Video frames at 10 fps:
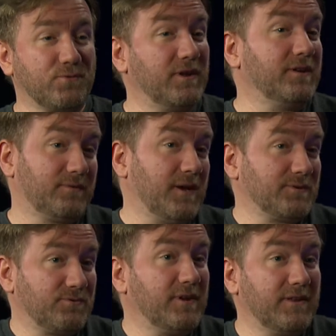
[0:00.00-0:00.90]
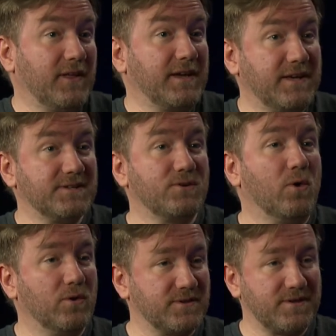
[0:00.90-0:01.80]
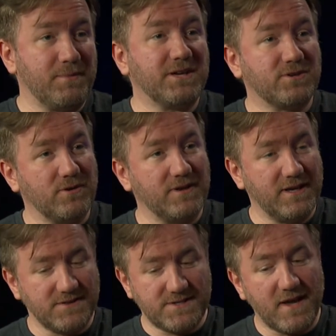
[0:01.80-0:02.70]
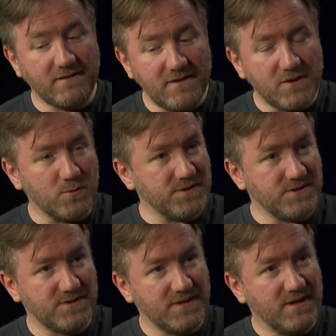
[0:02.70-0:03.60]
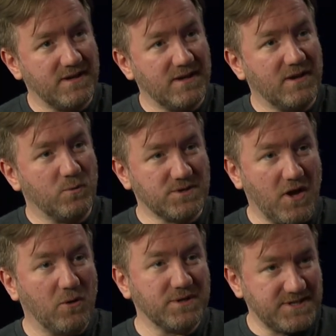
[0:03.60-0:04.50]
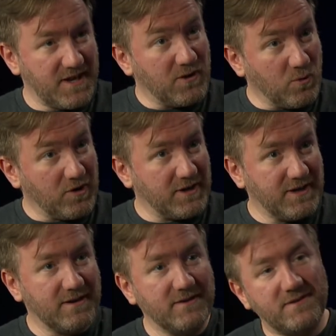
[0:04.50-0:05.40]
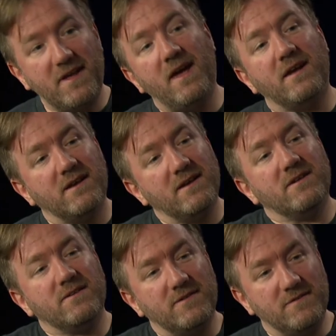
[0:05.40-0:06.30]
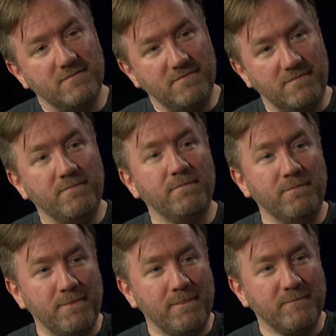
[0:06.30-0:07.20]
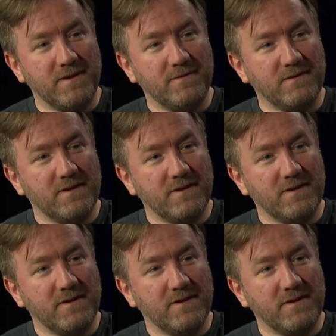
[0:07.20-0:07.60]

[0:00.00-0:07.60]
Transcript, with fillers: really that was really like his goal is to make sure that his technique was yeah was always staying where it needed to Consistency. stay. Consistency. Mm-hmm. That's really